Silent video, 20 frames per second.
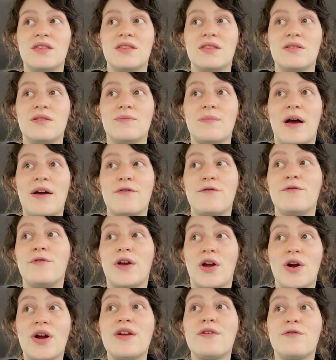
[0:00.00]
My
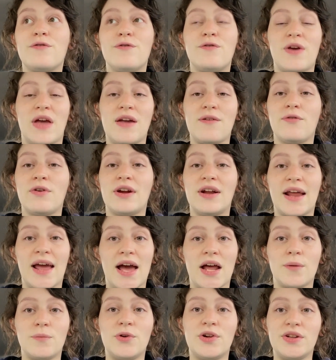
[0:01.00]
very favorite
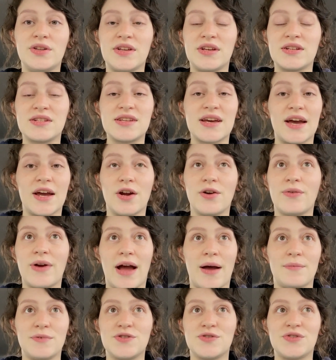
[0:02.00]
animal in the entire
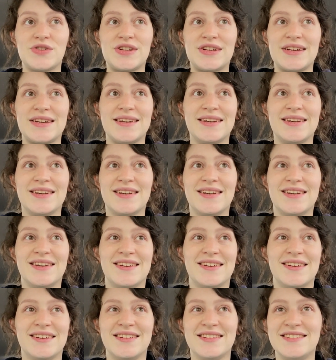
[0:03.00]
Rabbitry
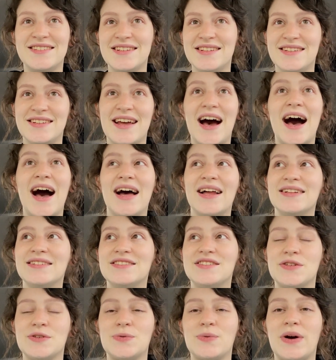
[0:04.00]
did not
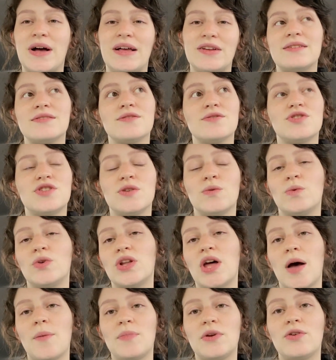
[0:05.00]
do well, so she will
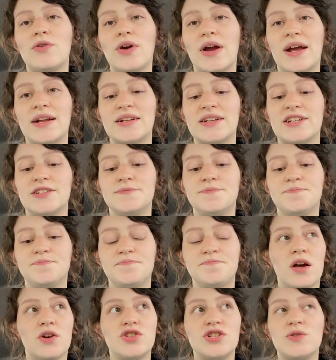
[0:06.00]
not be granted.
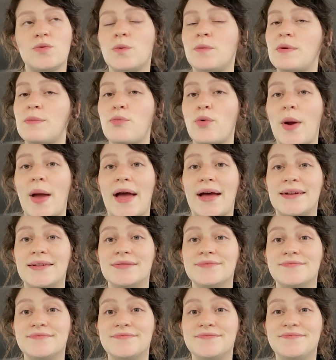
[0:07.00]
She will be bred.
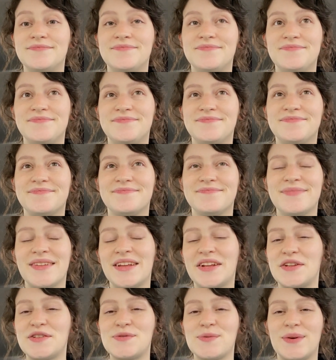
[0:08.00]

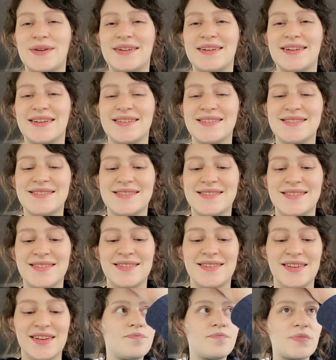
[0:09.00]
It is what it is.
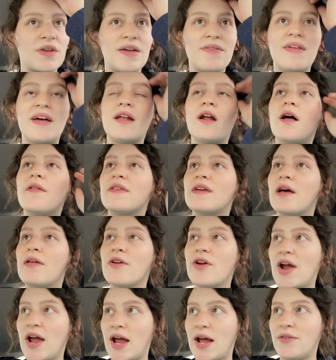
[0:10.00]
And then on the other
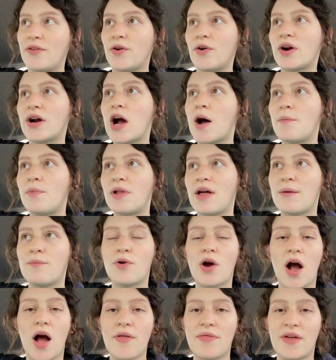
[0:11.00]
hand, there were a couple I
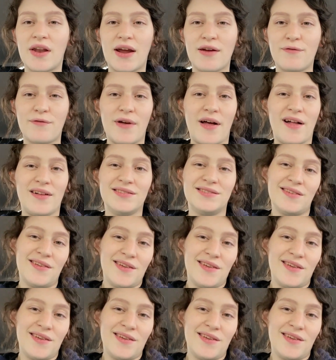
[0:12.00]
brought that I felt,